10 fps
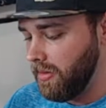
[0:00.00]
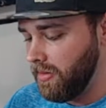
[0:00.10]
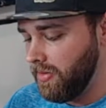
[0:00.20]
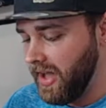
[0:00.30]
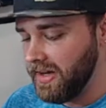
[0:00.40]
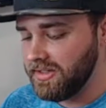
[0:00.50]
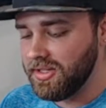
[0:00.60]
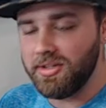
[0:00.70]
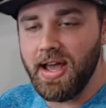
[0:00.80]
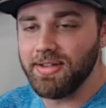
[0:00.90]
that is
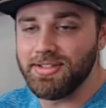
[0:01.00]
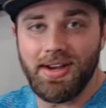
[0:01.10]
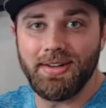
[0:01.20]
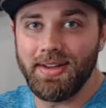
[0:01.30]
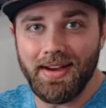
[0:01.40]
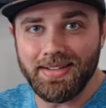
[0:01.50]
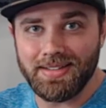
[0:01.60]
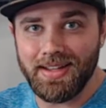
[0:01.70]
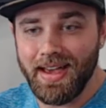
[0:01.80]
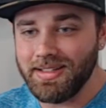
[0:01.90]
their downside, guys.
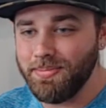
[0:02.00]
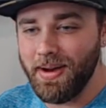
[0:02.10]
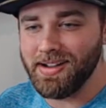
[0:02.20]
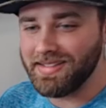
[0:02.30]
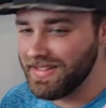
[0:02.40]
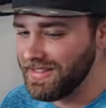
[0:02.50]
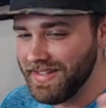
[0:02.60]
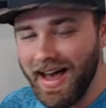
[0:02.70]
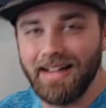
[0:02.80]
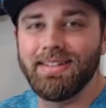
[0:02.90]
Xbox does
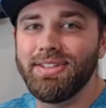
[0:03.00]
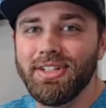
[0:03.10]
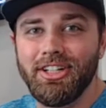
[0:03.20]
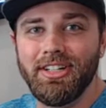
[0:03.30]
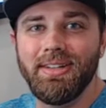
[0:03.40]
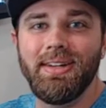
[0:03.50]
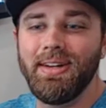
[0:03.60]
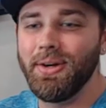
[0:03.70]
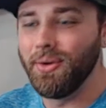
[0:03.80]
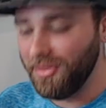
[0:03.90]
not do good
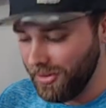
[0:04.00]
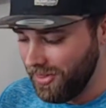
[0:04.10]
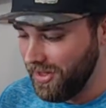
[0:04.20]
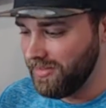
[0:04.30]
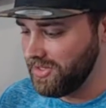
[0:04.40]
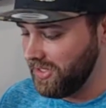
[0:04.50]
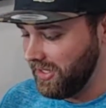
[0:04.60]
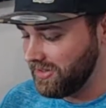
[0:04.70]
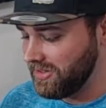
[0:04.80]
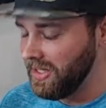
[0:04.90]
with their
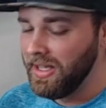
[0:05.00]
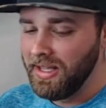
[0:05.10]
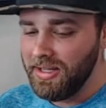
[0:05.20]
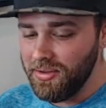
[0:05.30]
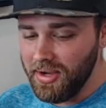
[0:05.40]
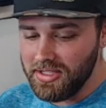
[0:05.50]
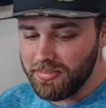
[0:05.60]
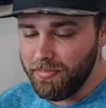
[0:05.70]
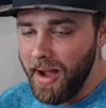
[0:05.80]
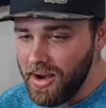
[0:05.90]
thumbsticks. You guys
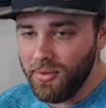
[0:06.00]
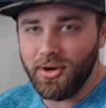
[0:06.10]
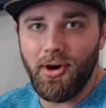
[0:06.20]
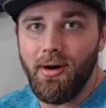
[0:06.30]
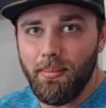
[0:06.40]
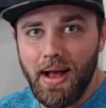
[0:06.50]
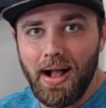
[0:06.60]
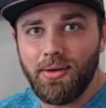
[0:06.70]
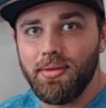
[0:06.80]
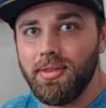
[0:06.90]
might recall
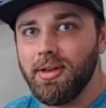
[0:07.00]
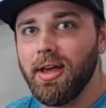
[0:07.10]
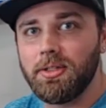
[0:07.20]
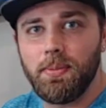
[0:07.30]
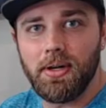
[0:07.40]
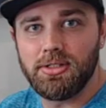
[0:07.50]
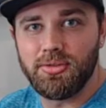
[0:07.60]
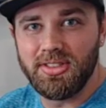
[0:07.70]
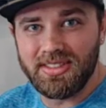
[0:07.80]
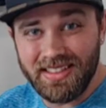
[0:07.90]
back with the Xbox
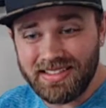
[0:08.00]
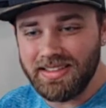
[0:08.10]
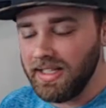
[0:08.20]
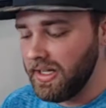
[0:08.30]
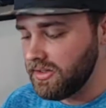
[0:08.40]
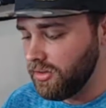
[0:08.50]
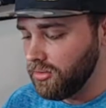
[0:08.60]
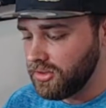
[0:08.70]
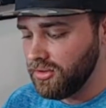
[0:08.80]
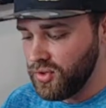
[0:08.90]
360 days,
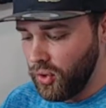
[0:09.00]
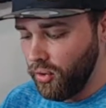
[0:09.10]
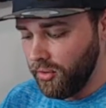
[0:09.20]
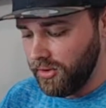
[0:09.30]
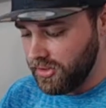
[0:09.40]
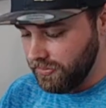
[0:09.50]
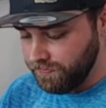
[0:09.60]
those controllers,